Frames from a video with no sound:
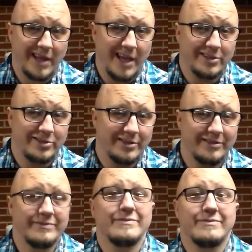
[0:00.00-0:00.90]

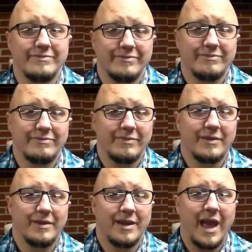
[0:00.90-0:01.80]
Answer:
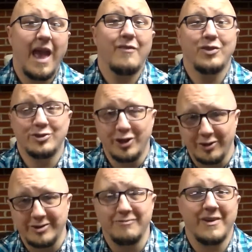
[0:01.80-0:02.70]
have your
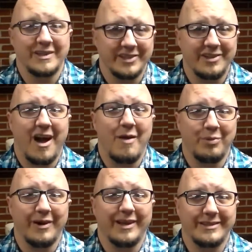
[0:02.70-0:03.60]
church invest in hot
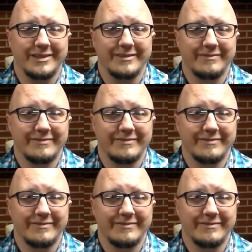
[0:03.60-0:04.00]
plates.